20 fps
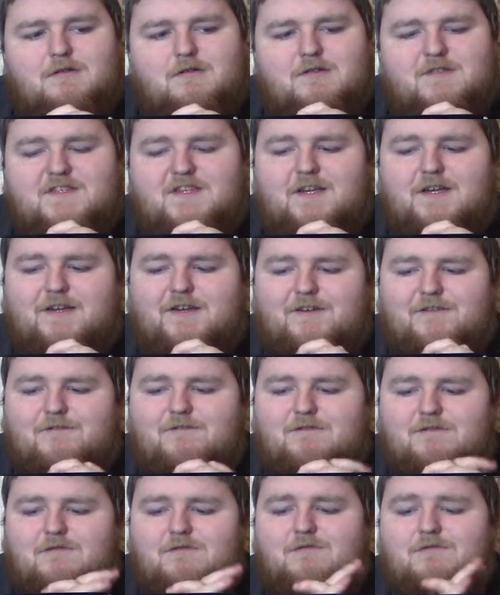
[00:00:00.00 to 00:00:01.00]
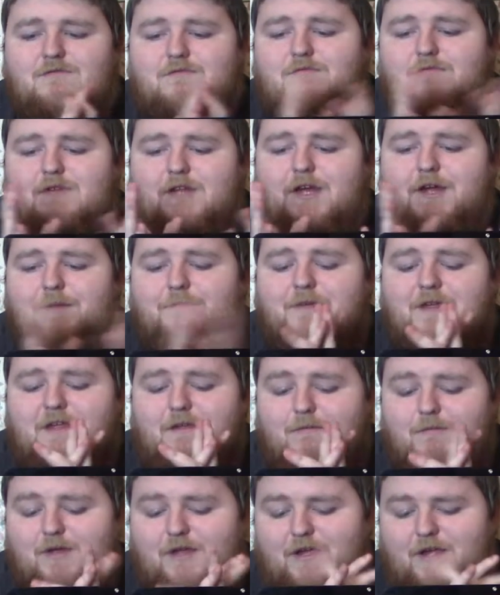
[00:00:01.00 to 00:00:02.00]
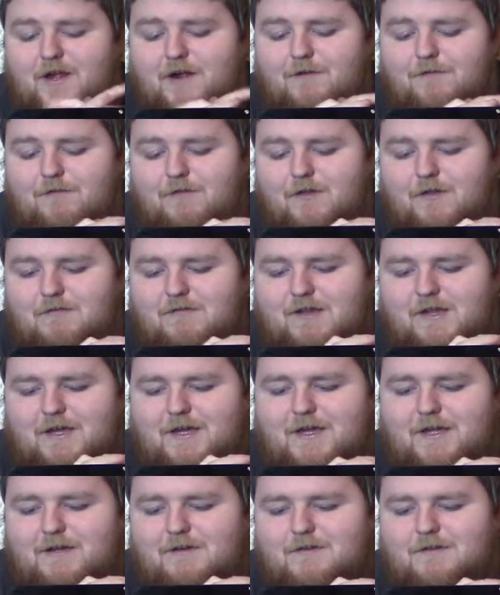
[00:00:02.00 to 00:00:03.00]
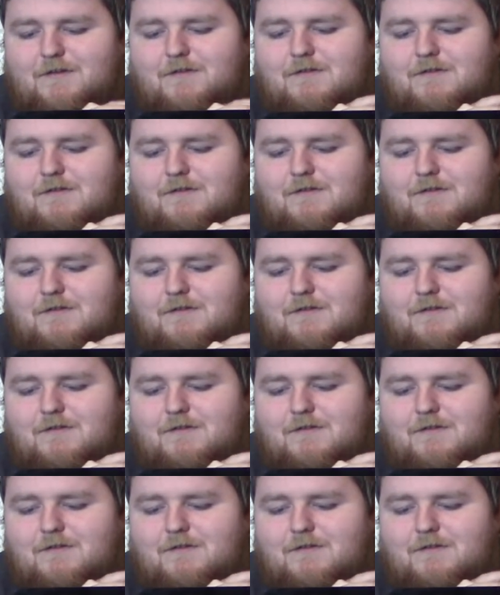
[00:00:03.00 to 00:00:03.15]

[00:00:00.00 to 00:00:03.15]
So yeah, be careful on that.